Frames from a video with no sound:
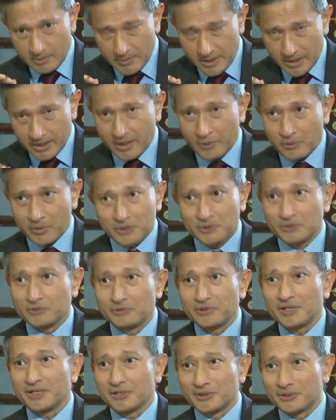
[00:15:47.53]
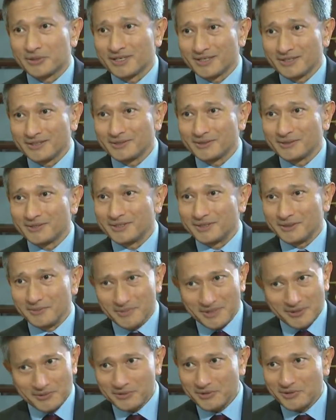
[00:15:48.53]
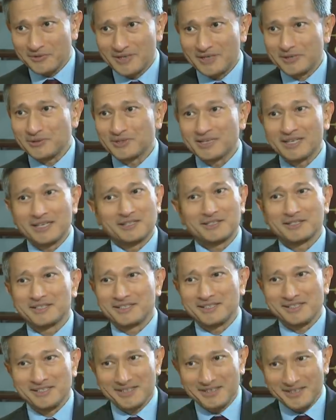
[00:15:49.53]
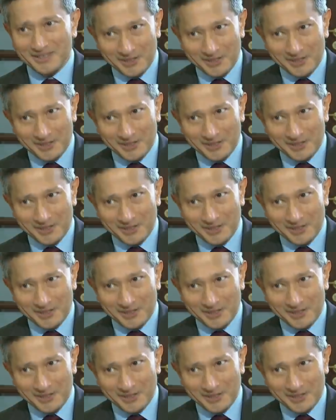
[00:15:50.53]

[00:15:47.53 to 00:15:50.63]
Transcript: But I want to reassure you, the Ministry of Education is